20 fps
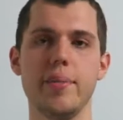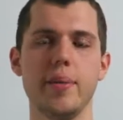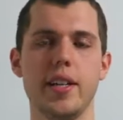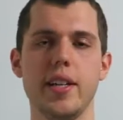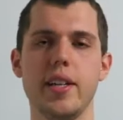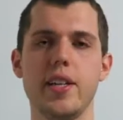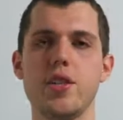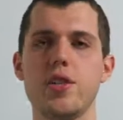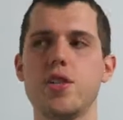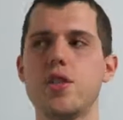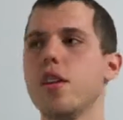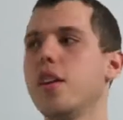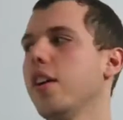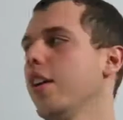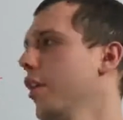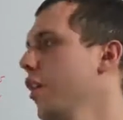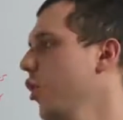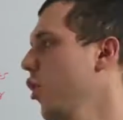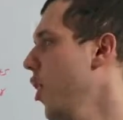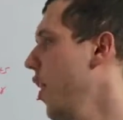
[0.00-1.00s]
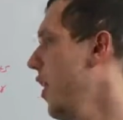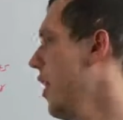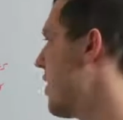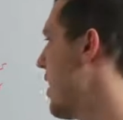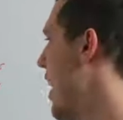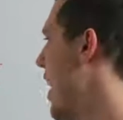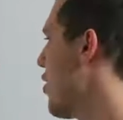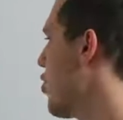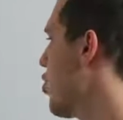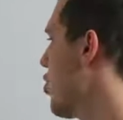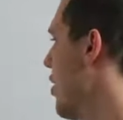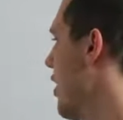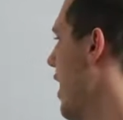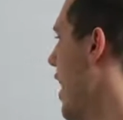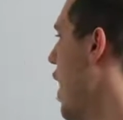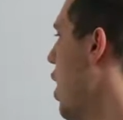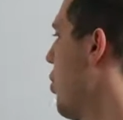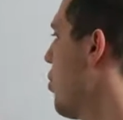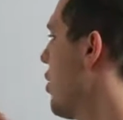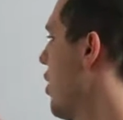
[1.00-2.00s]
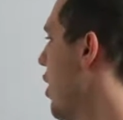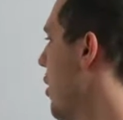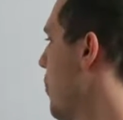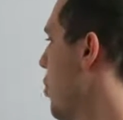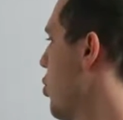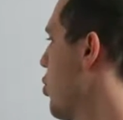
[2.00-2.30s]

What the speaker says: Because you're not attached to the outcome.